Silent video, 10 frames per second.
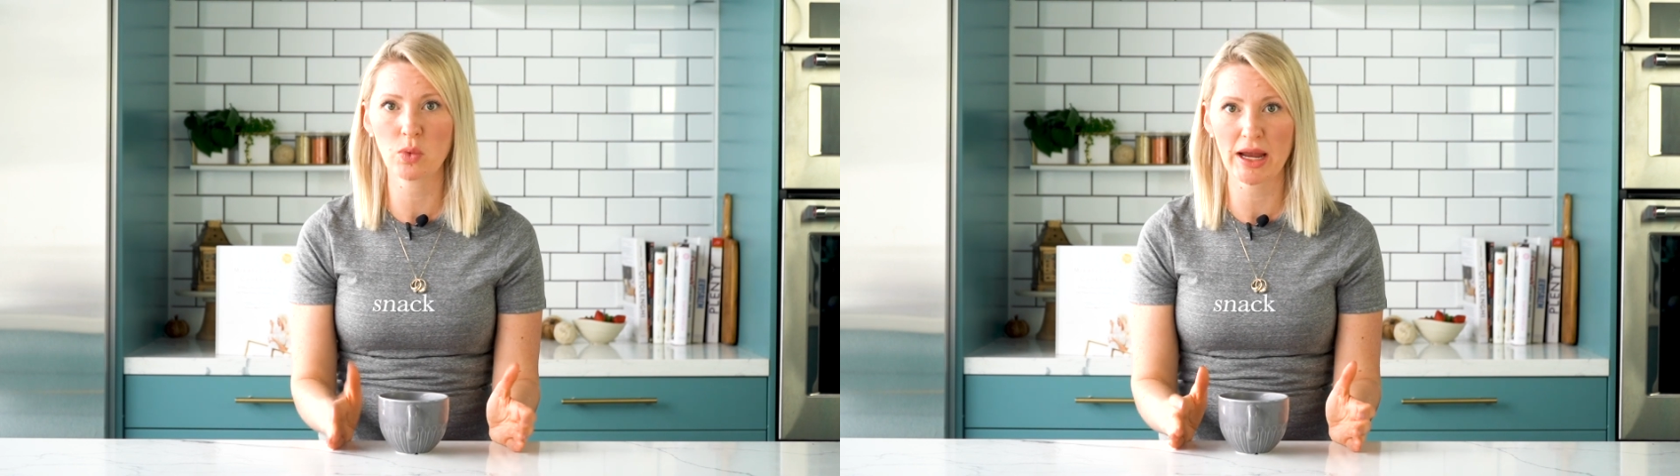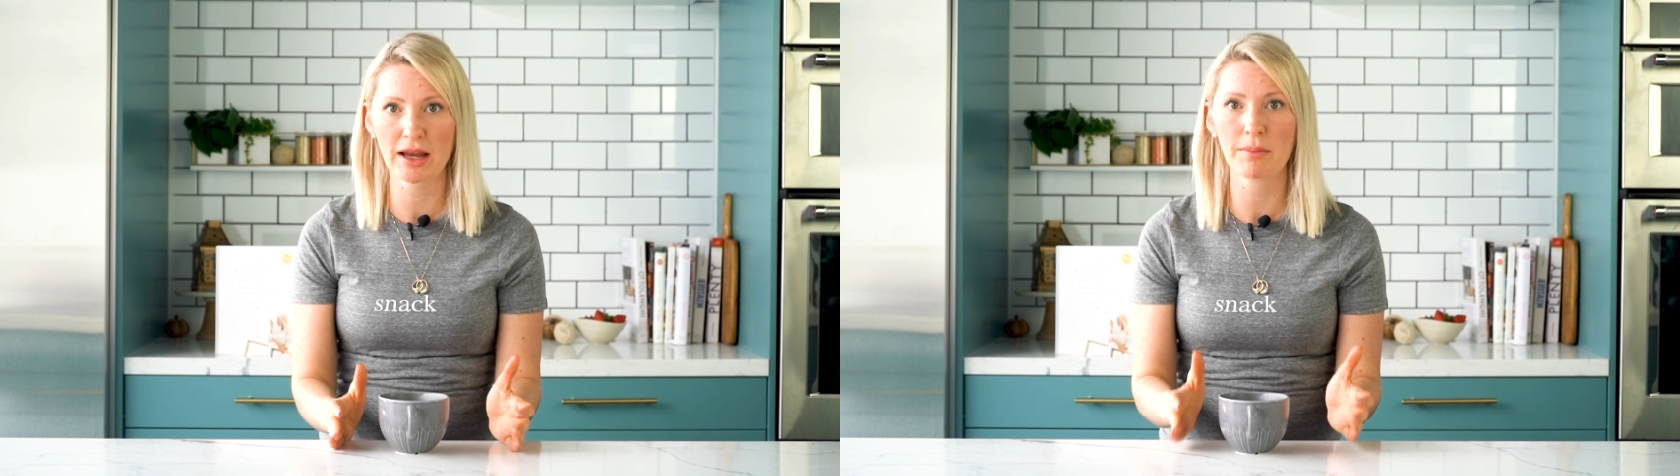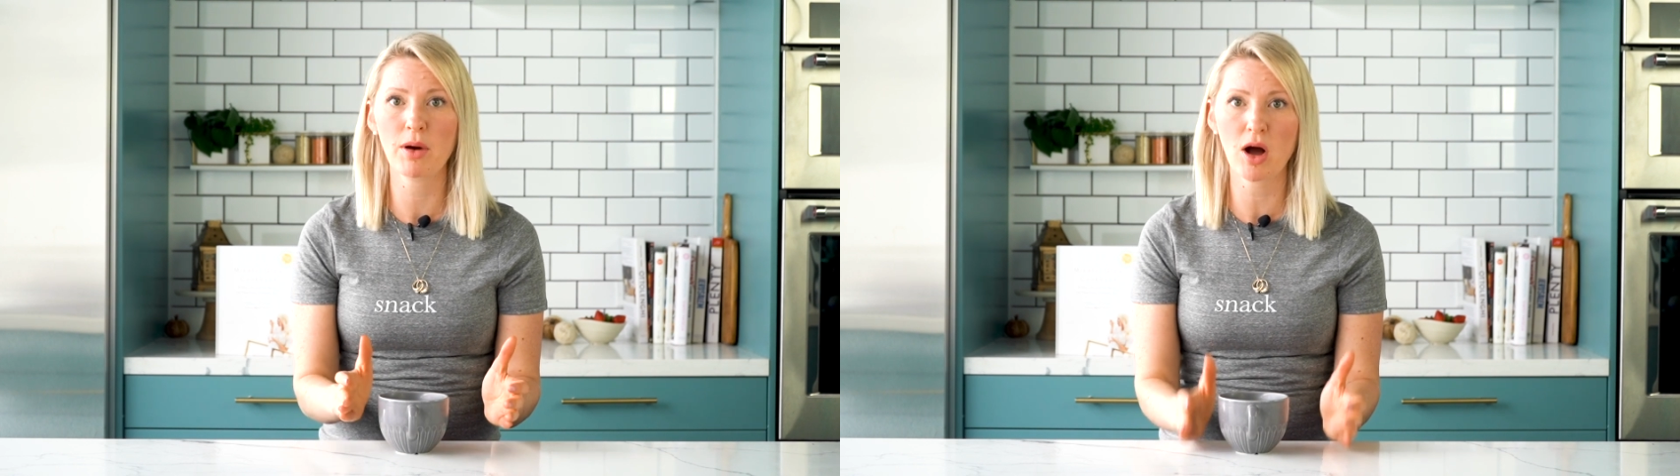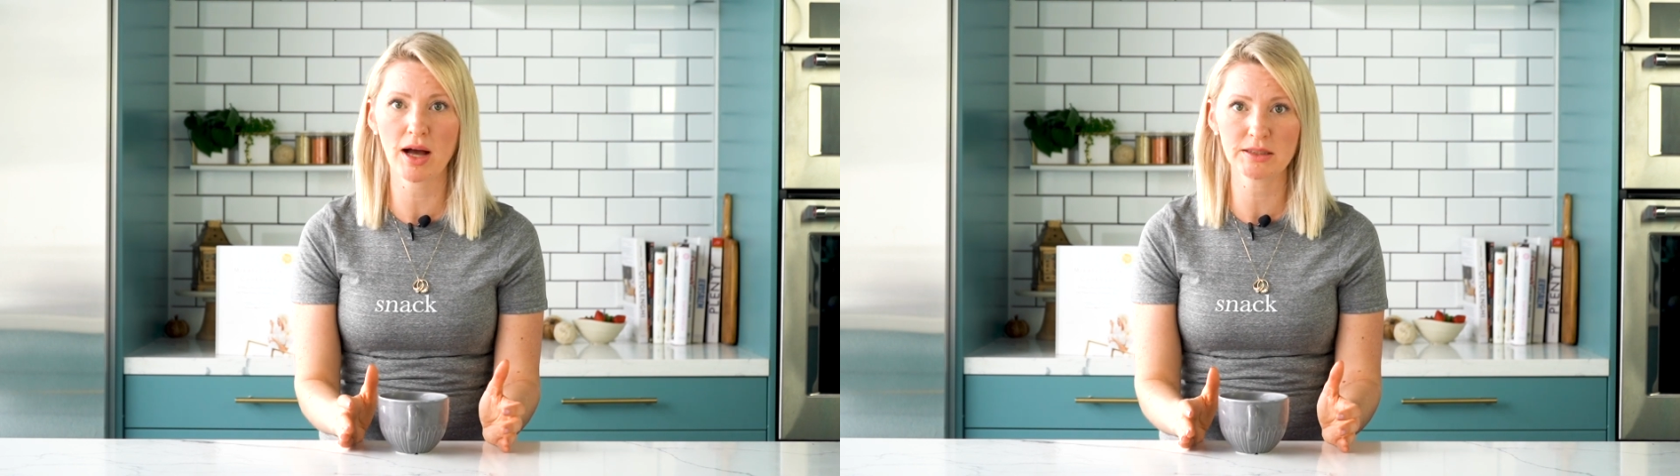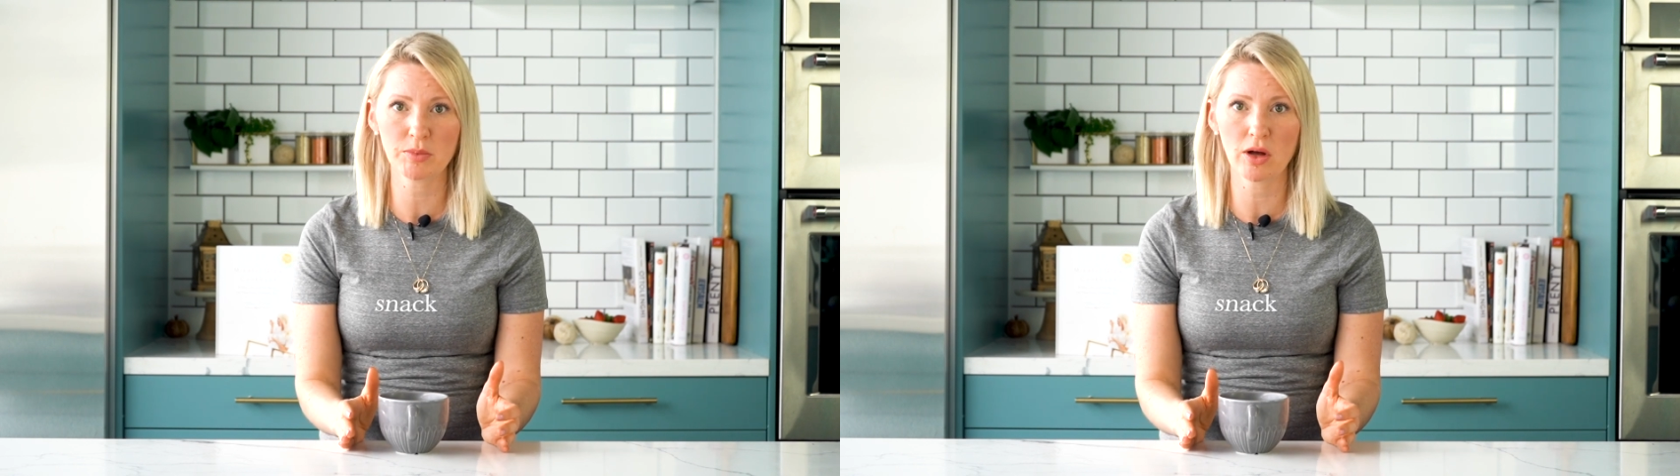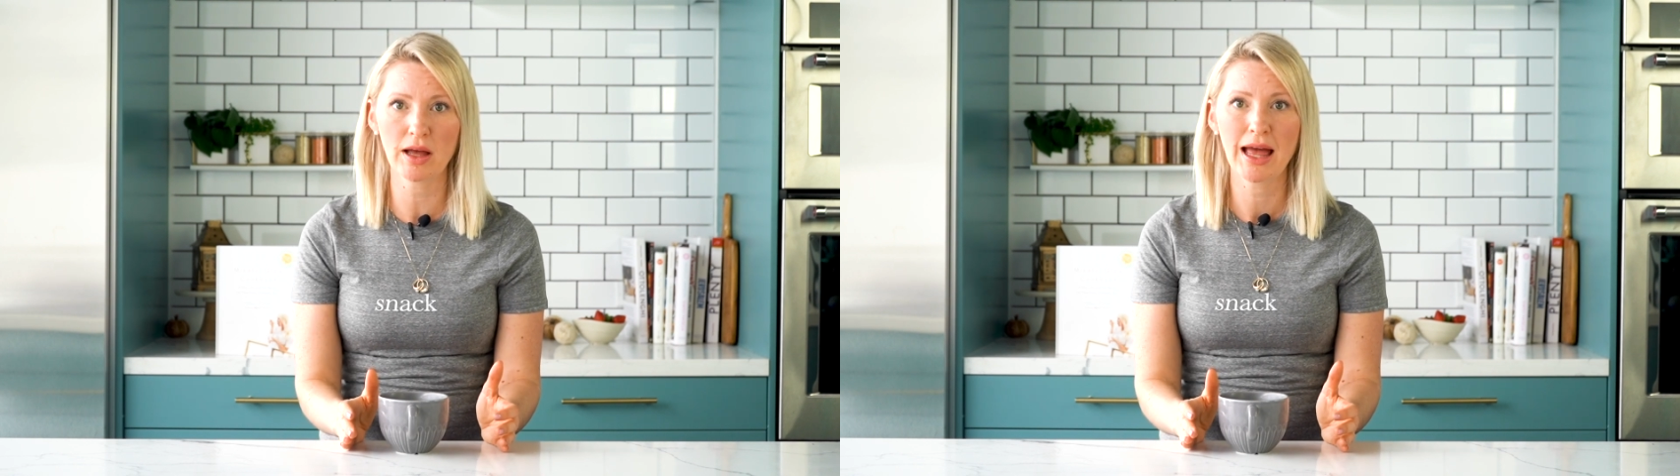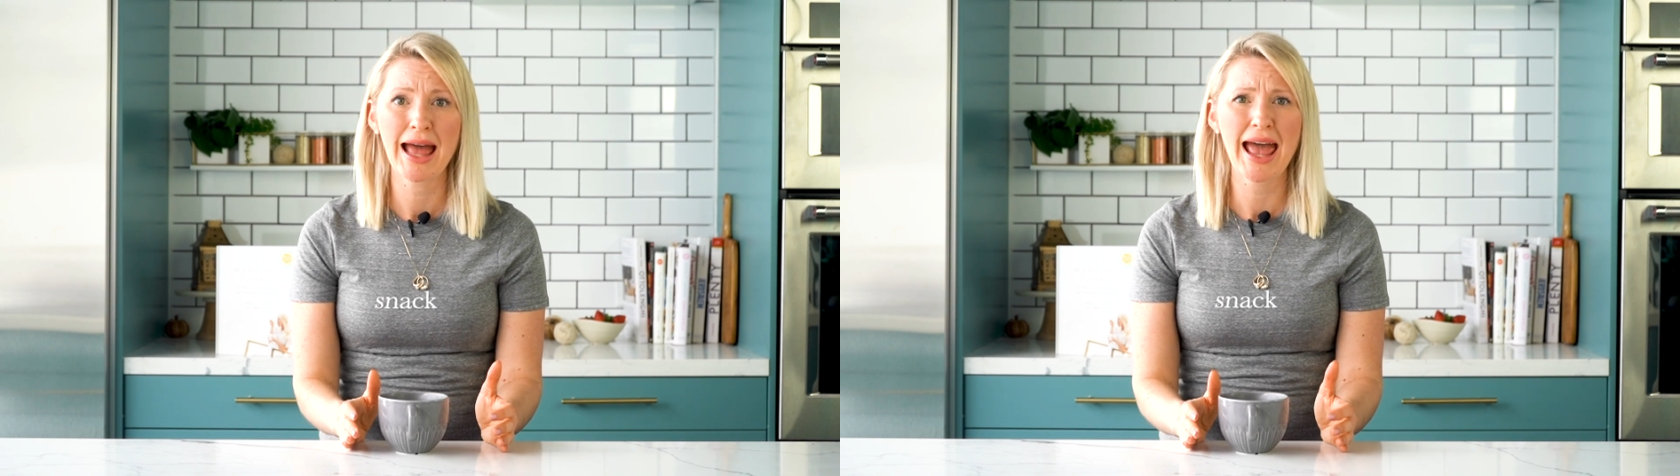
way possible.